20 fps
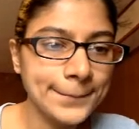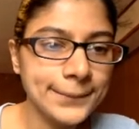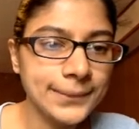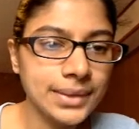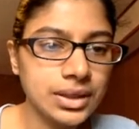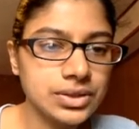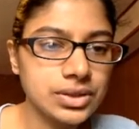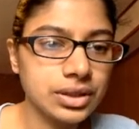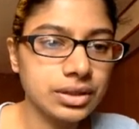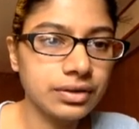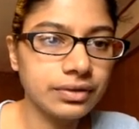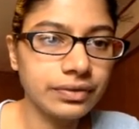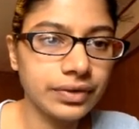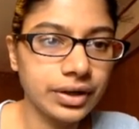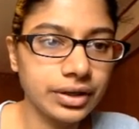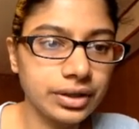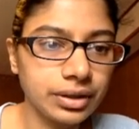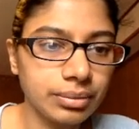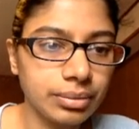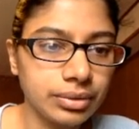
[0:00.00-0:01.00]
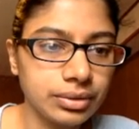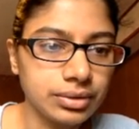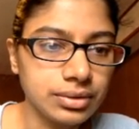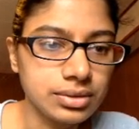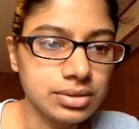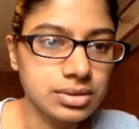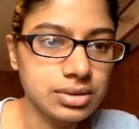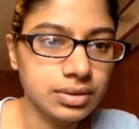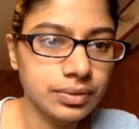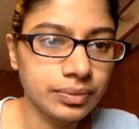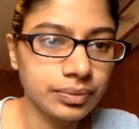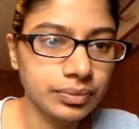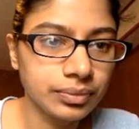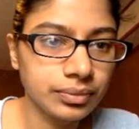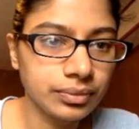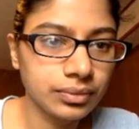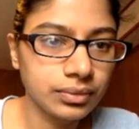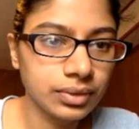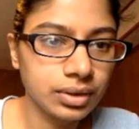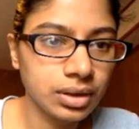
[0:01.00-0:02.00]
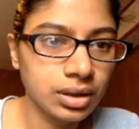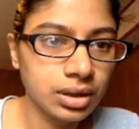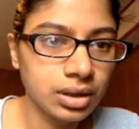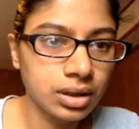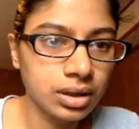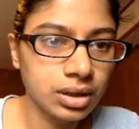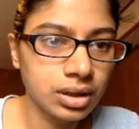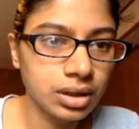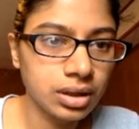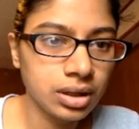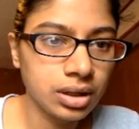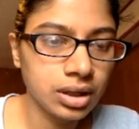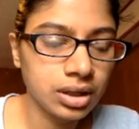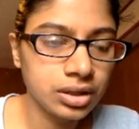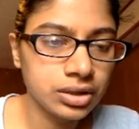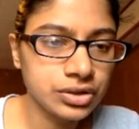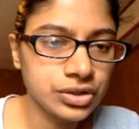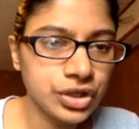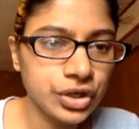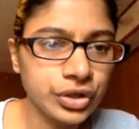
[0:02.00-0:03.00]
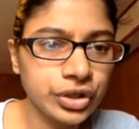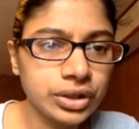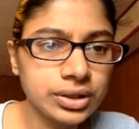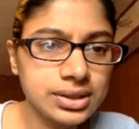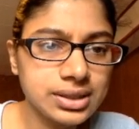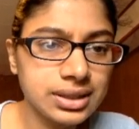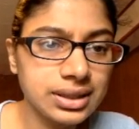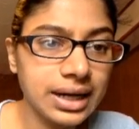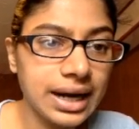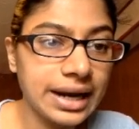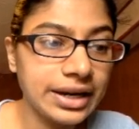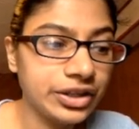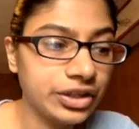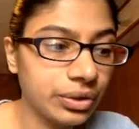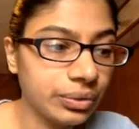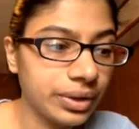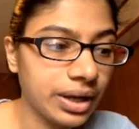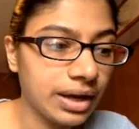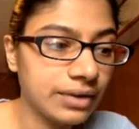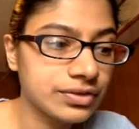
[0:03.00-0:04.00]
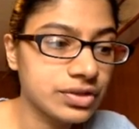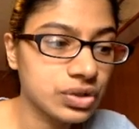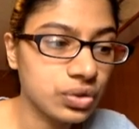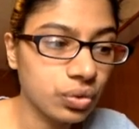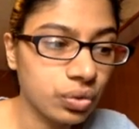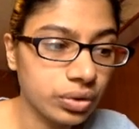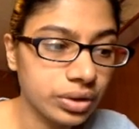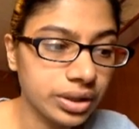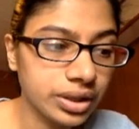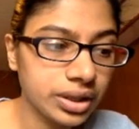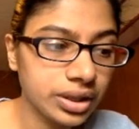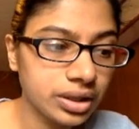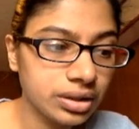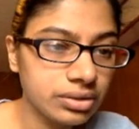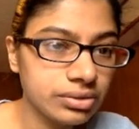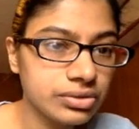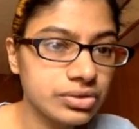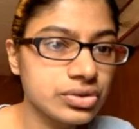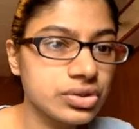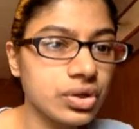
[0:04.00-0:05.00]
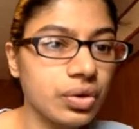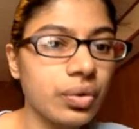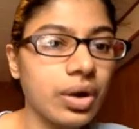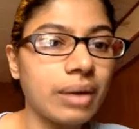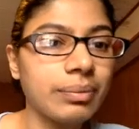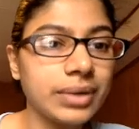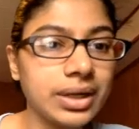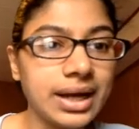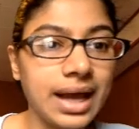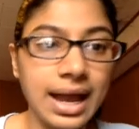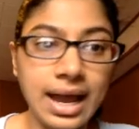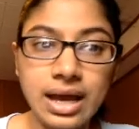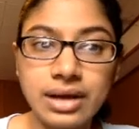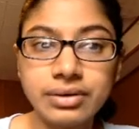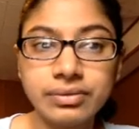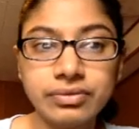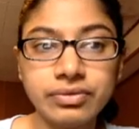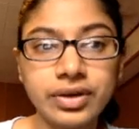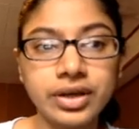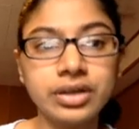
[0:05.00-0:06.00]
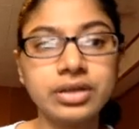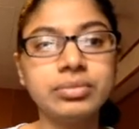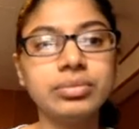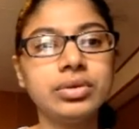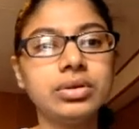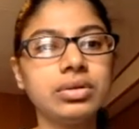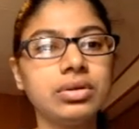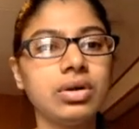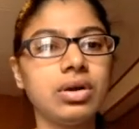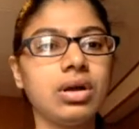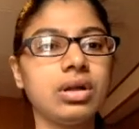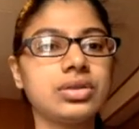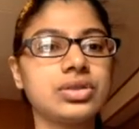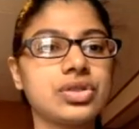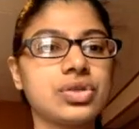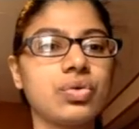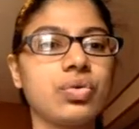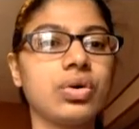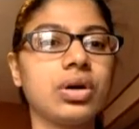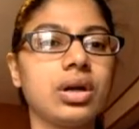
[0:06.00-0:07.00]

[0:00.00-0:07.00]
So under variables. So you'll see that I don't have score here. So I'm going to add a variable called score.